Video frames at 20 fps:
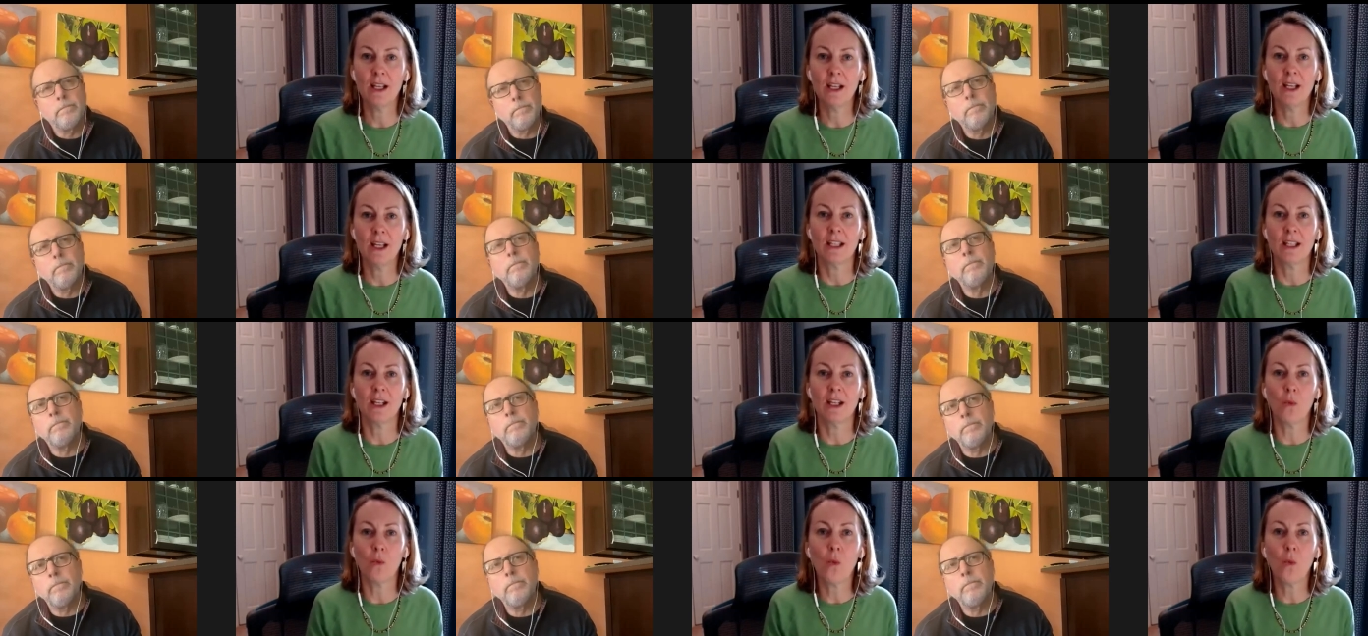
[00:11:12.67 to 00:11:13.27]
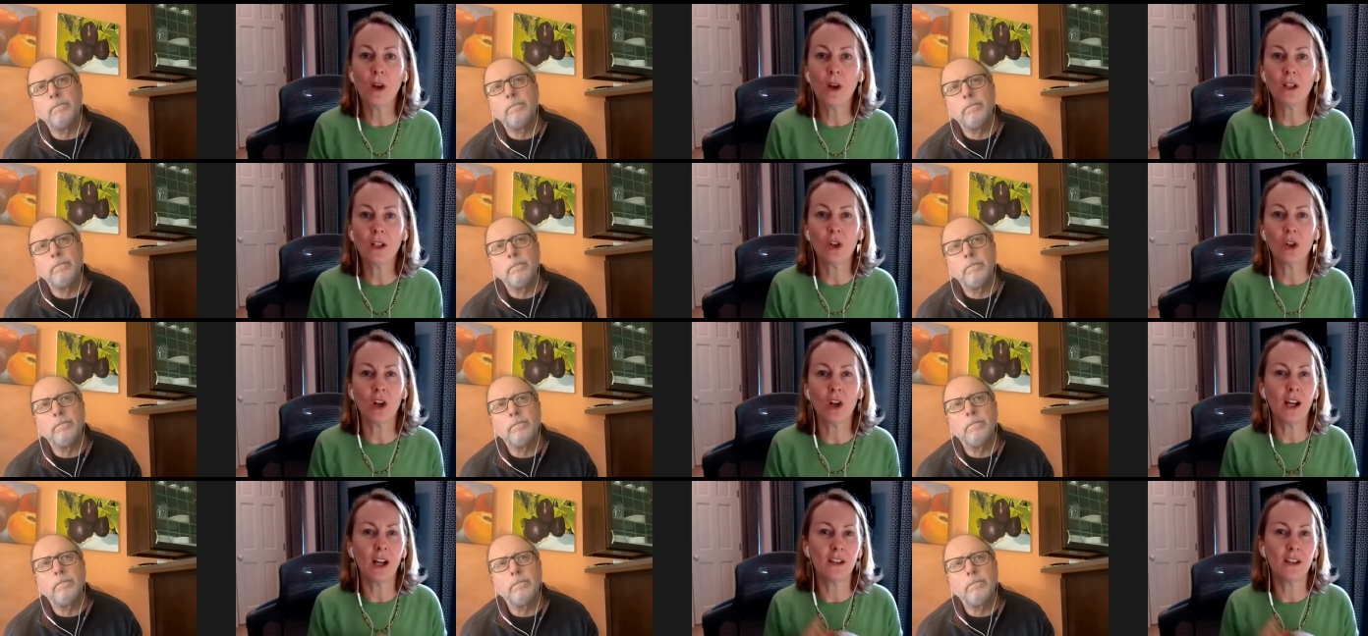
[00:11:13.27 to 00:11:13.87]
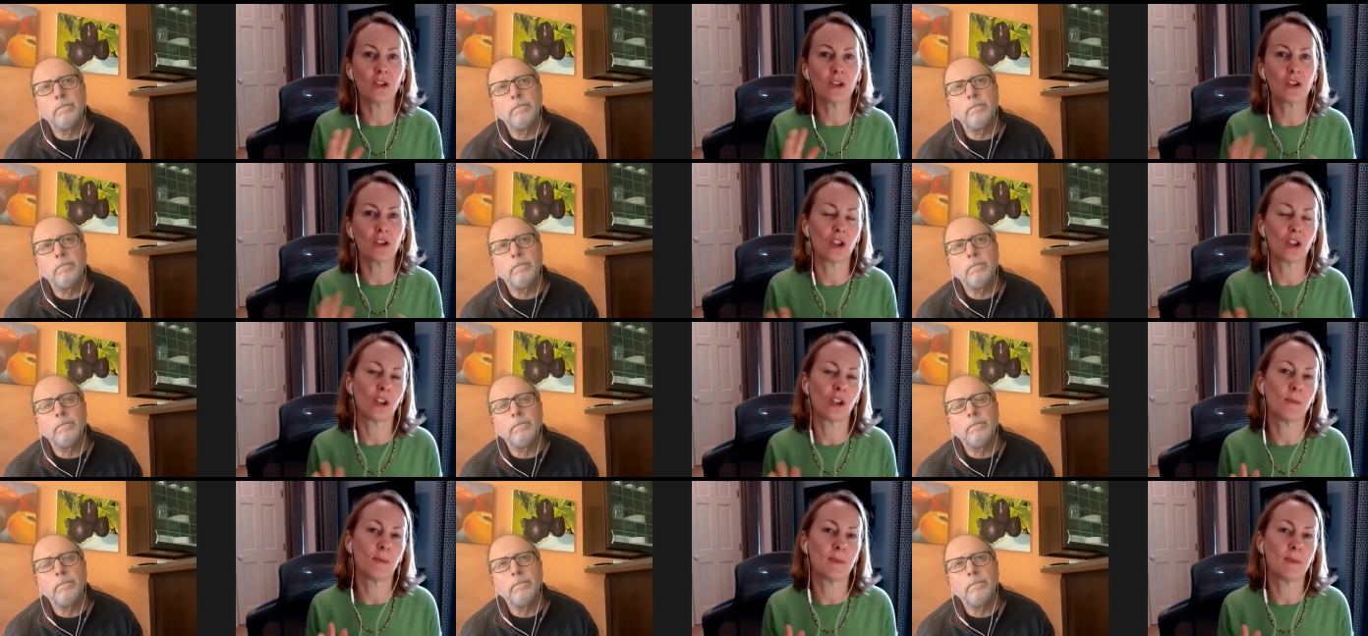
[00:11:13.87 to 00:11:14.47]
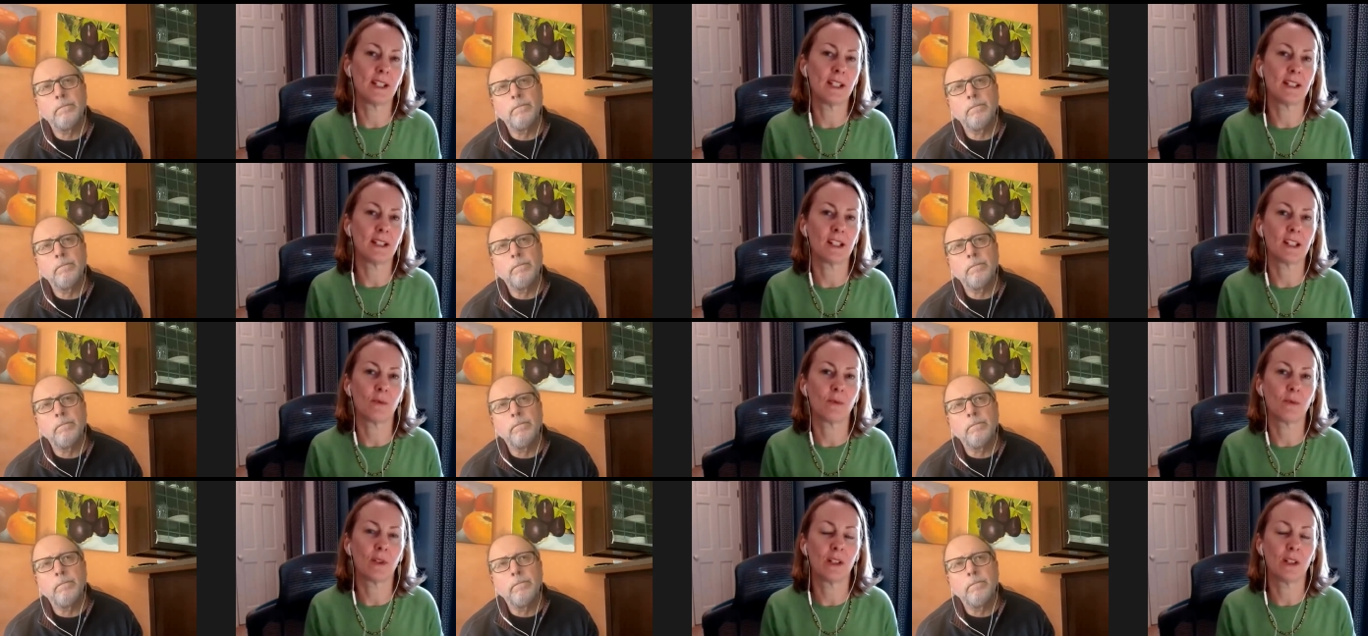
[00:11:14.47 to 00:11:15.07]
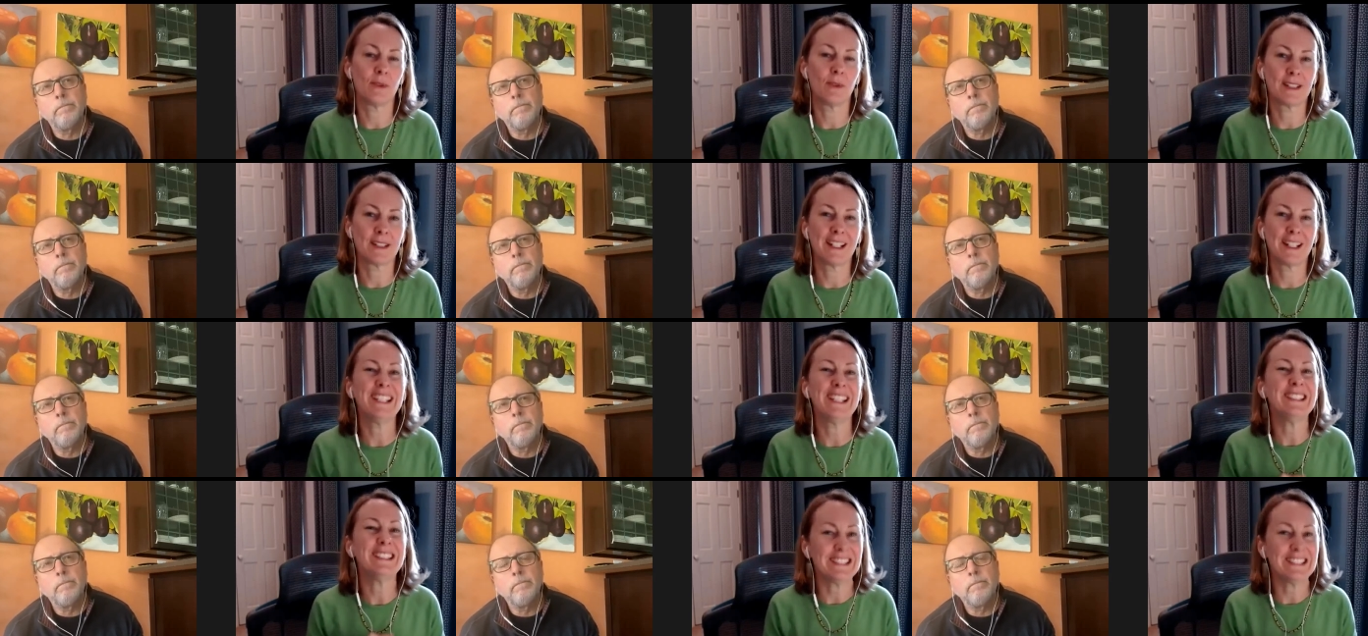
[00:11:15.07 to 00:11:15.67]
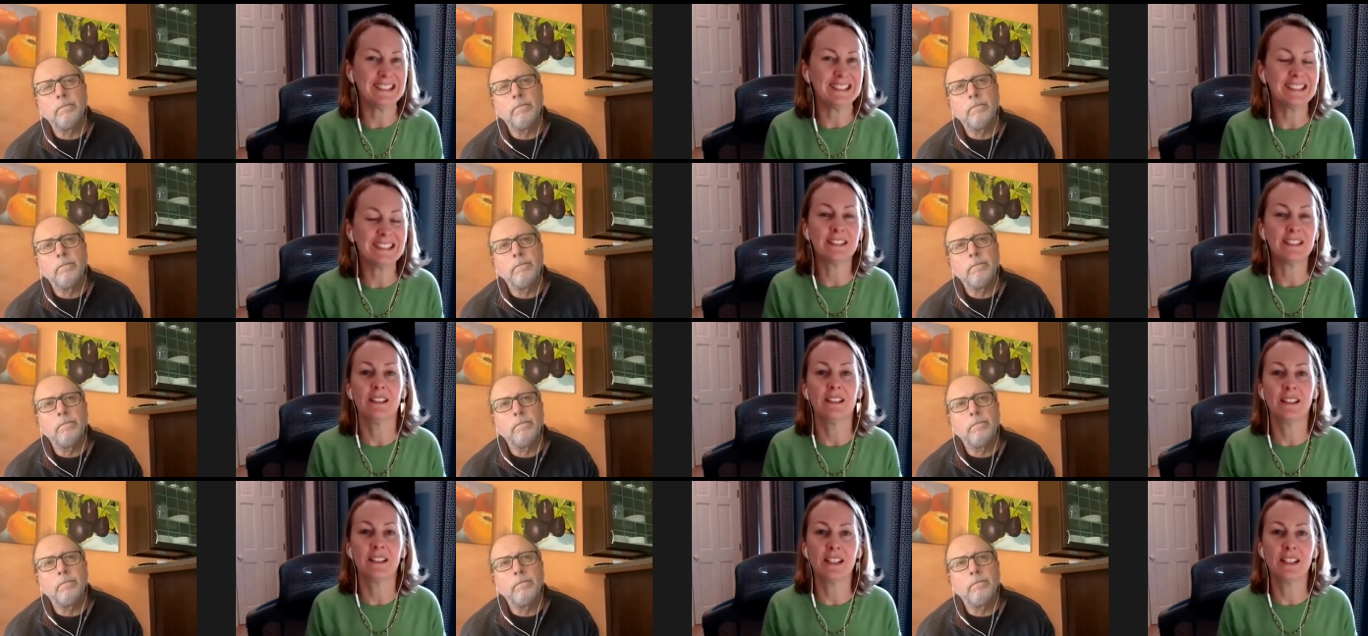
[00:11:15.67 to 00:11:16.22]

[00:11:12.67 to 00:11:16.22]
Speaker 1: Mm-hmm. You know, what are other circumstances where you would say, eh,